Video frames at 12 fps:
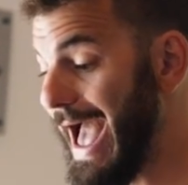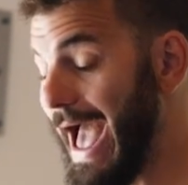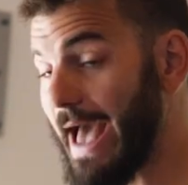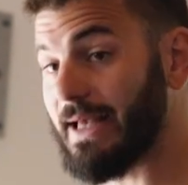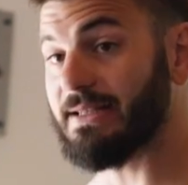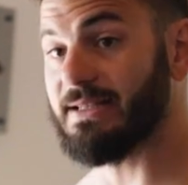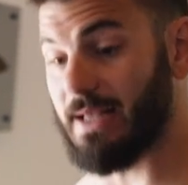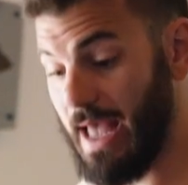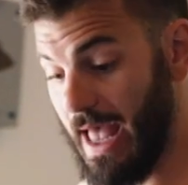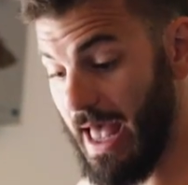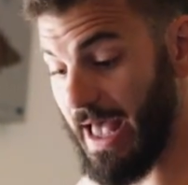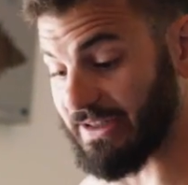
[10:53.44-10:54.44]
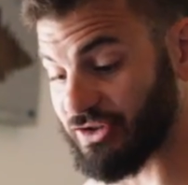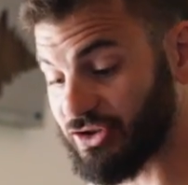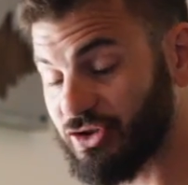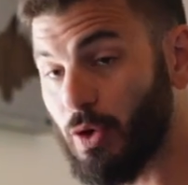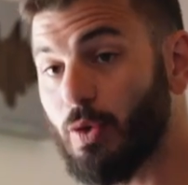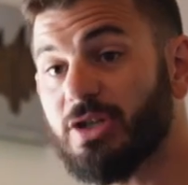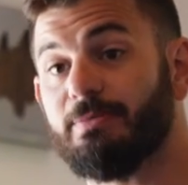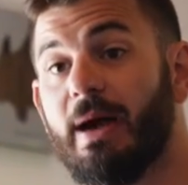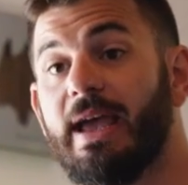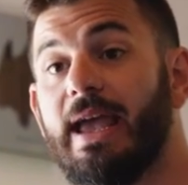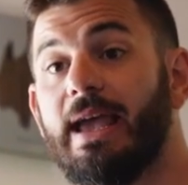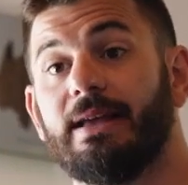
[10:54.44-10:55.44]
As soon as
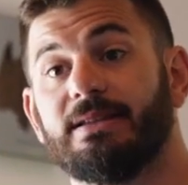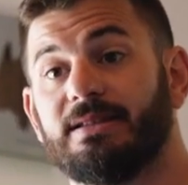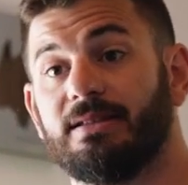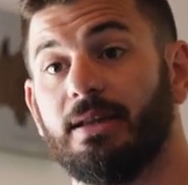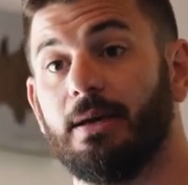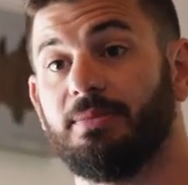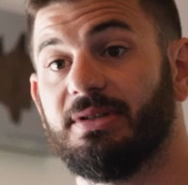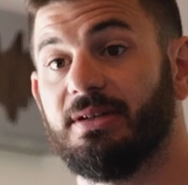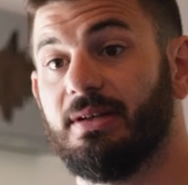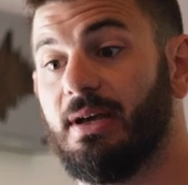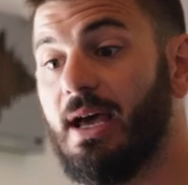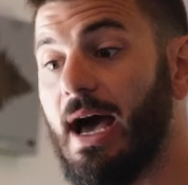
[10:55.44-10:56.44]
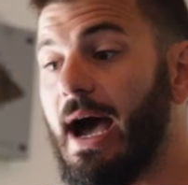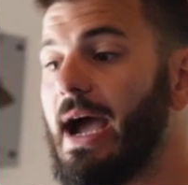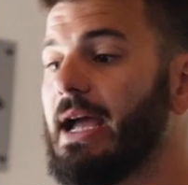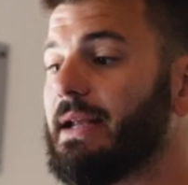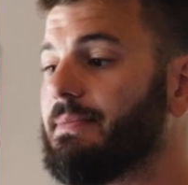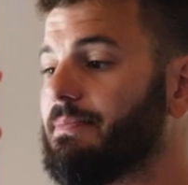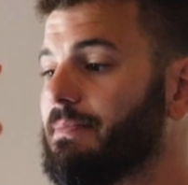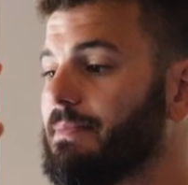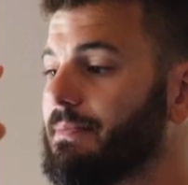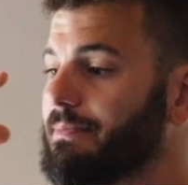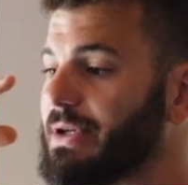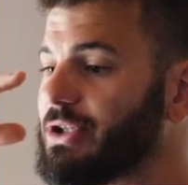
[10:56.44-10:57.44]
my hand slipped, I had
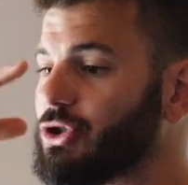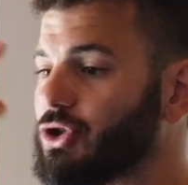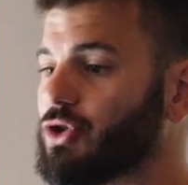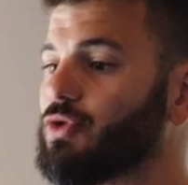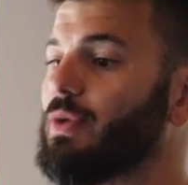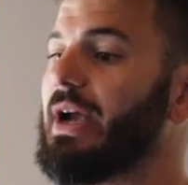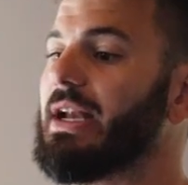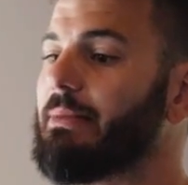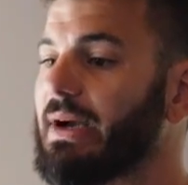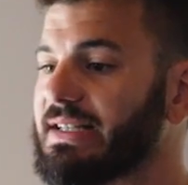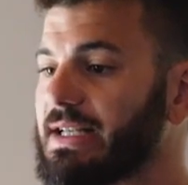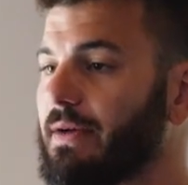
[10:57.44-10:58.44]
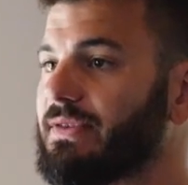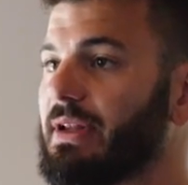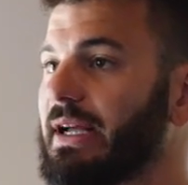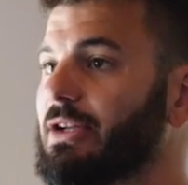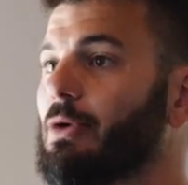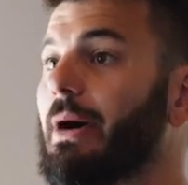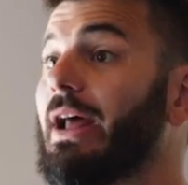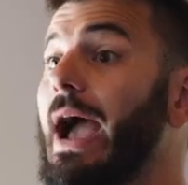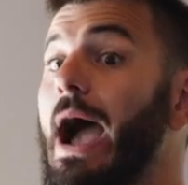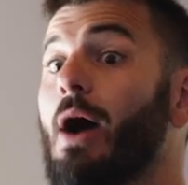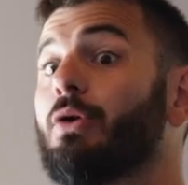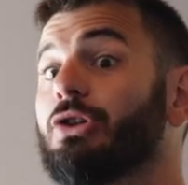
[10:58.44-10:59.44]
been training myself to like, no matter
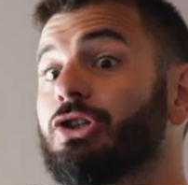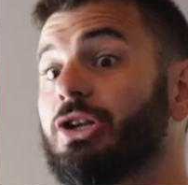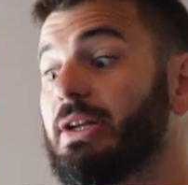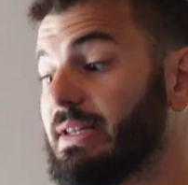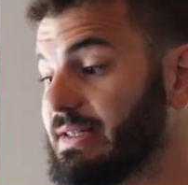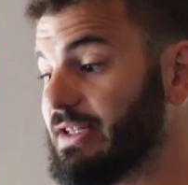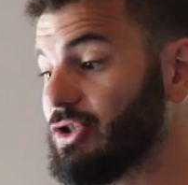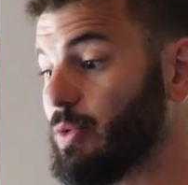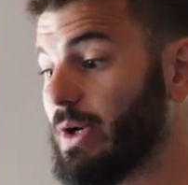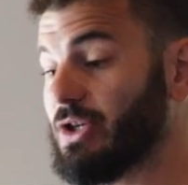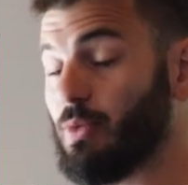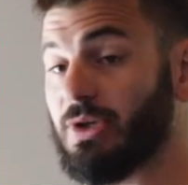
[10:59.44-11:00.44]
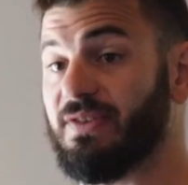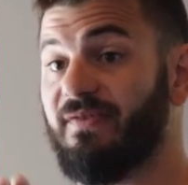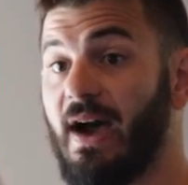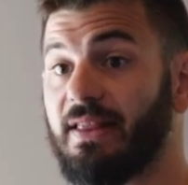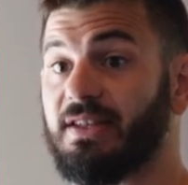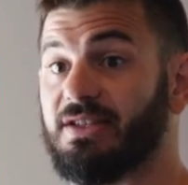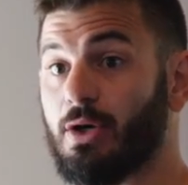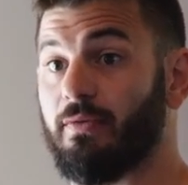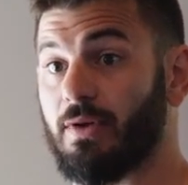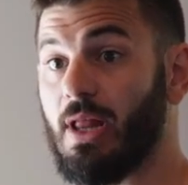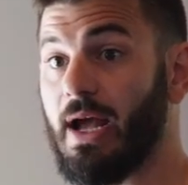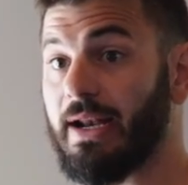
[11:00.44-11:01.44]
how shitty the situation was, find the
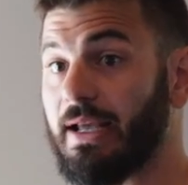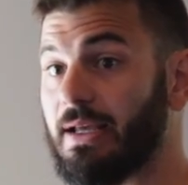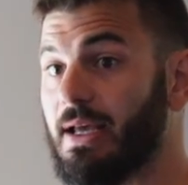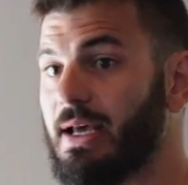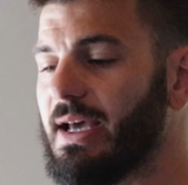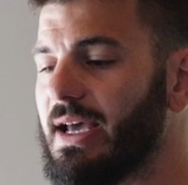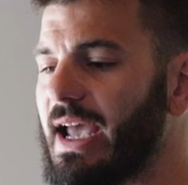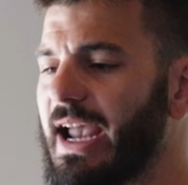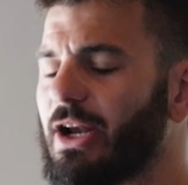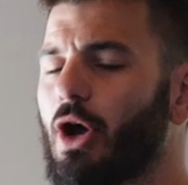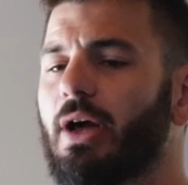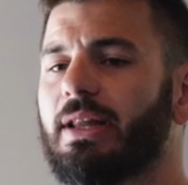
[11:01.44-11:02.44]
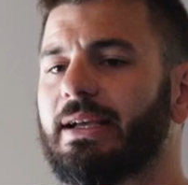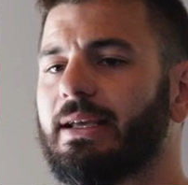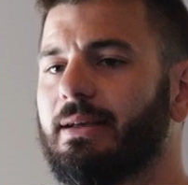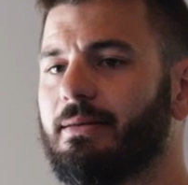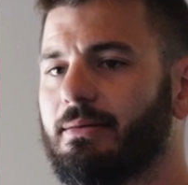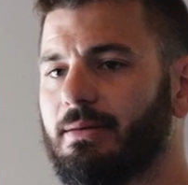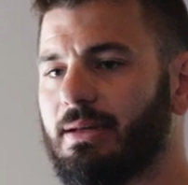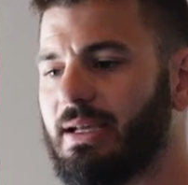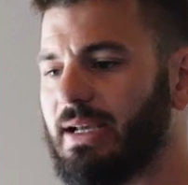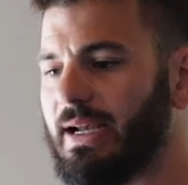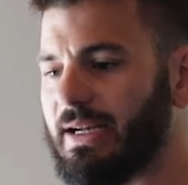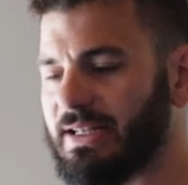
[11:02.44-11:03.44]
silver lining. Yeah. You know, like
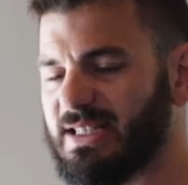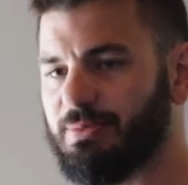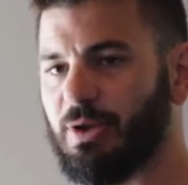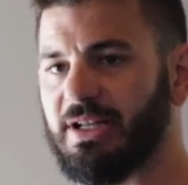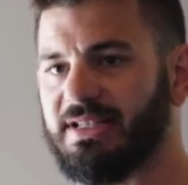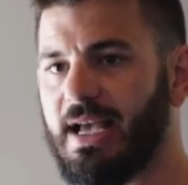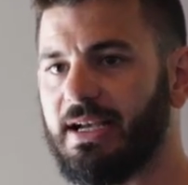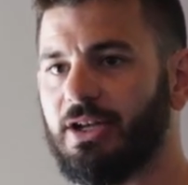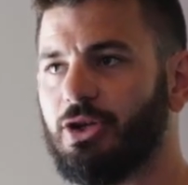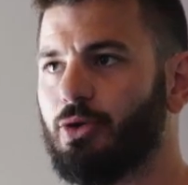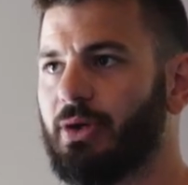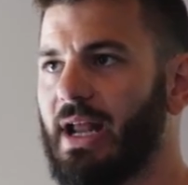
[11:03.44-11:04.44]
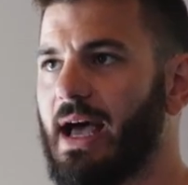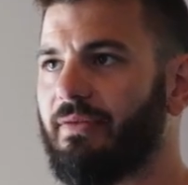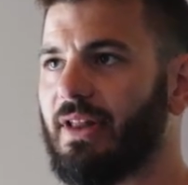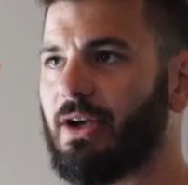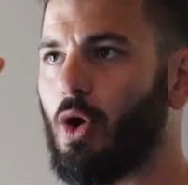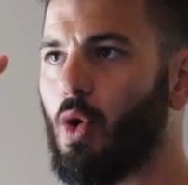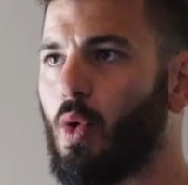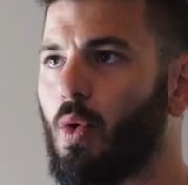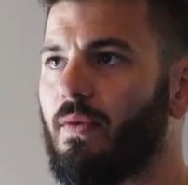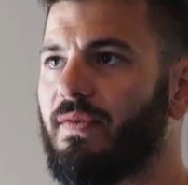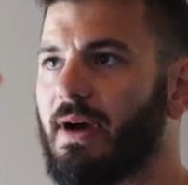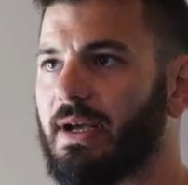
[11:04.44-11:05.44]
in a split second, you could have like a
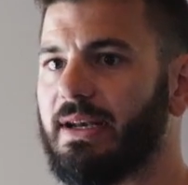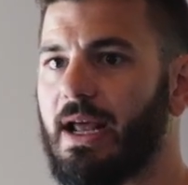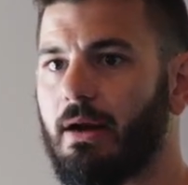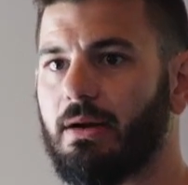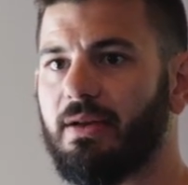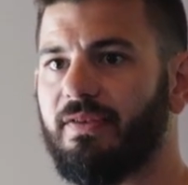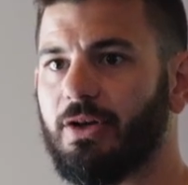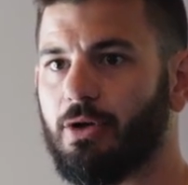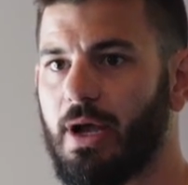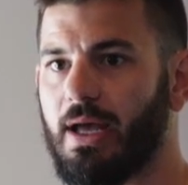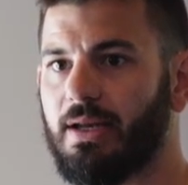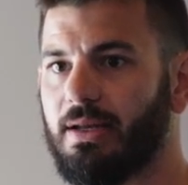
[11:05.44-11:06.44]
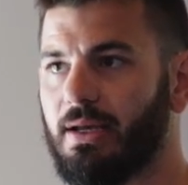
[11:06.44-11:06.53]
whole fucking narrative in your head.